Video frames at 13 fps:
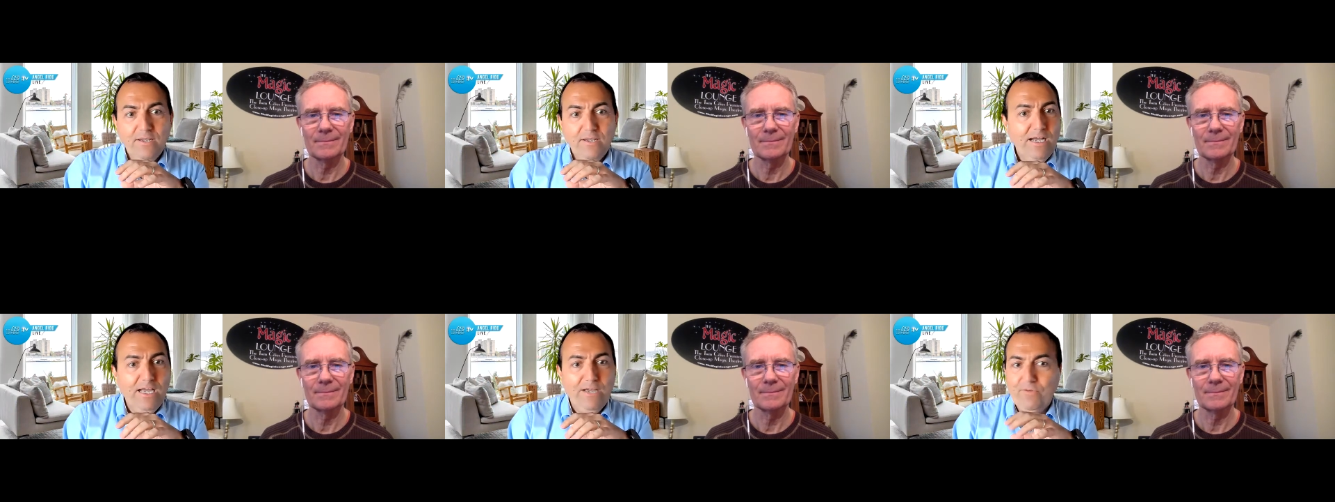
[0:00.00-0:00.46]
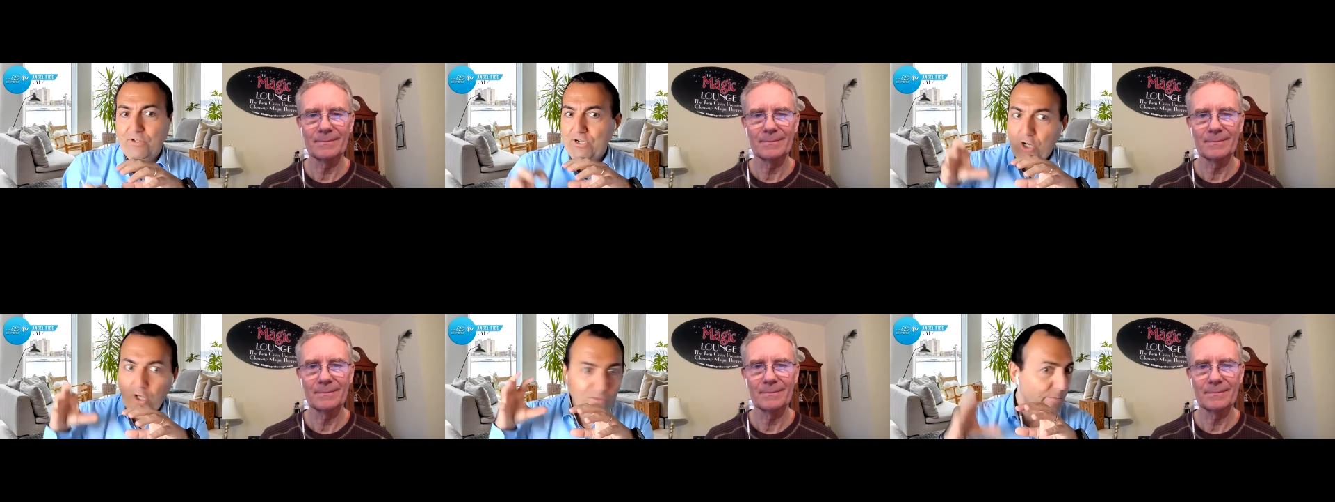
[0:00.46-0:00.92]
Speaker 1: I have
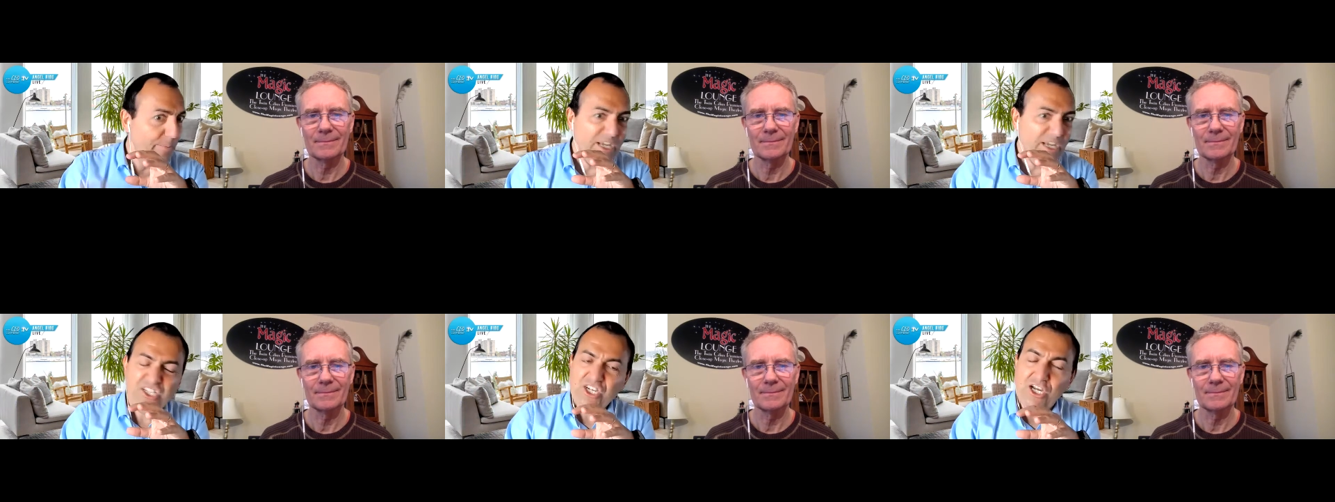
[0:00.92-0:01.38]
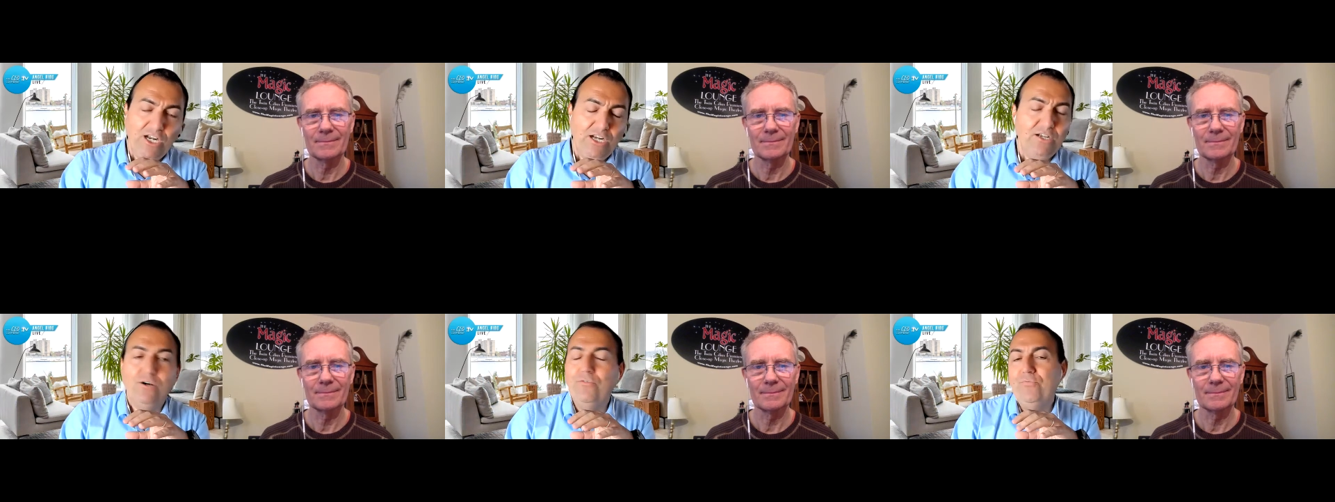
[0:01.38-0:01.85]
another big
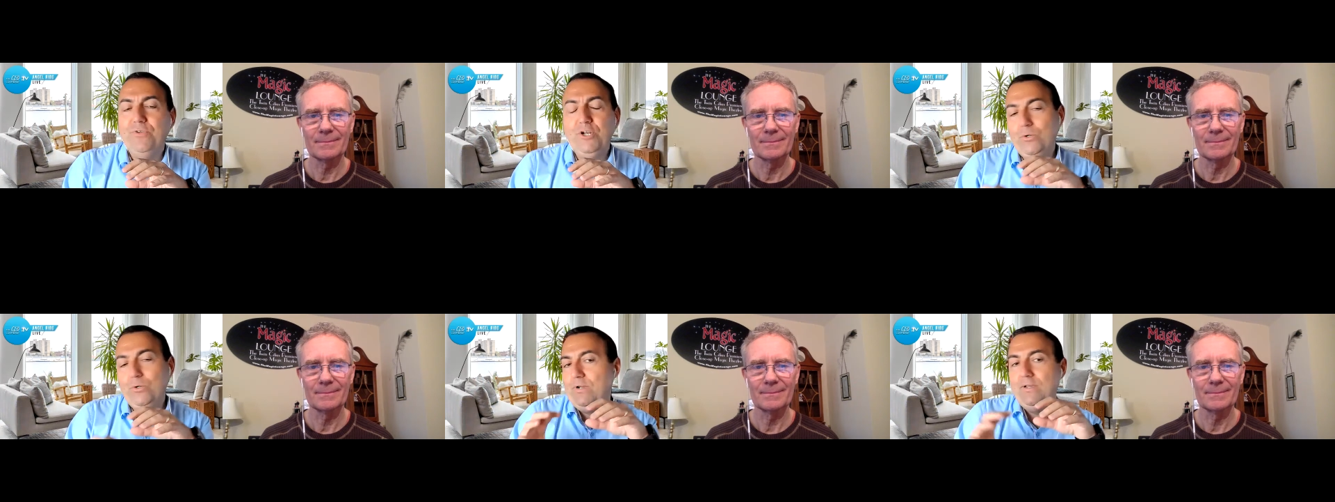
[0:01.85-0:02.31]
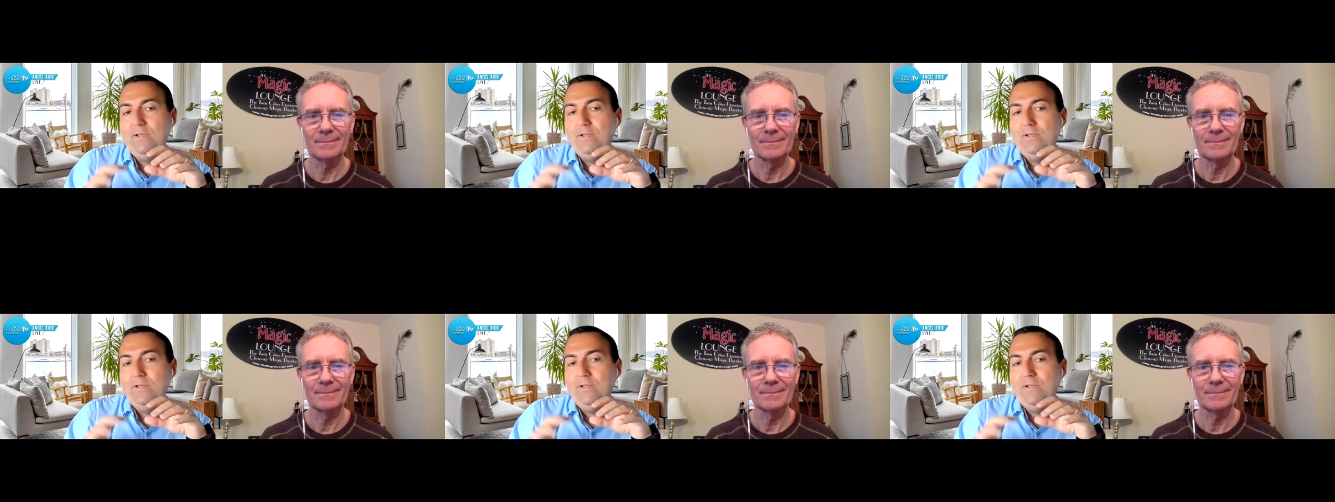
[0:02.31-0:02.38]
chunk of you know